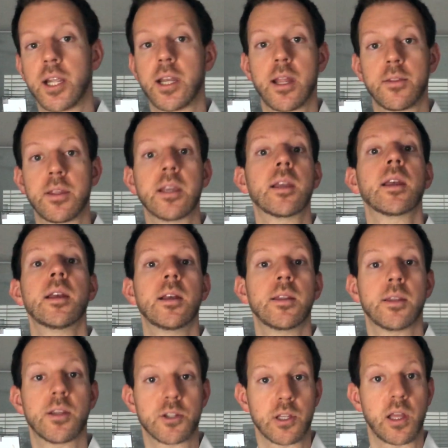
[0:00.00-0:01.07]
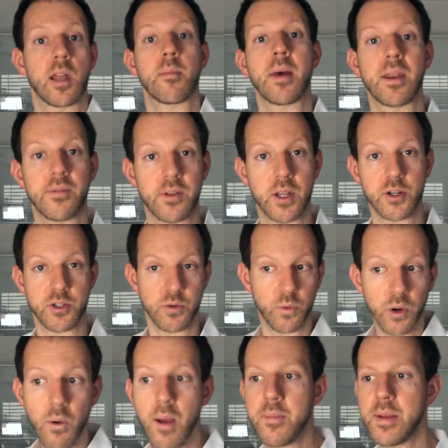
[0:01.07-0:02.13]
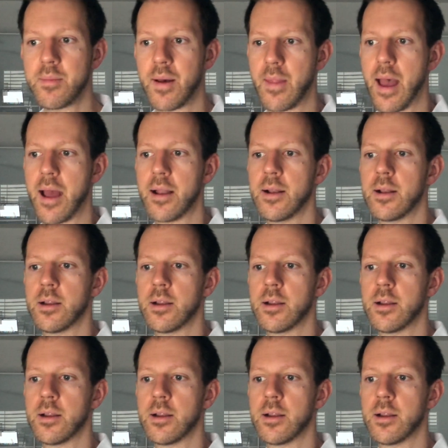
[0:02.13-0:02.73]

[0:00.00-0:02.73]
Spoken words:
And I think there's a lot of benefit here. So what do I mean by that?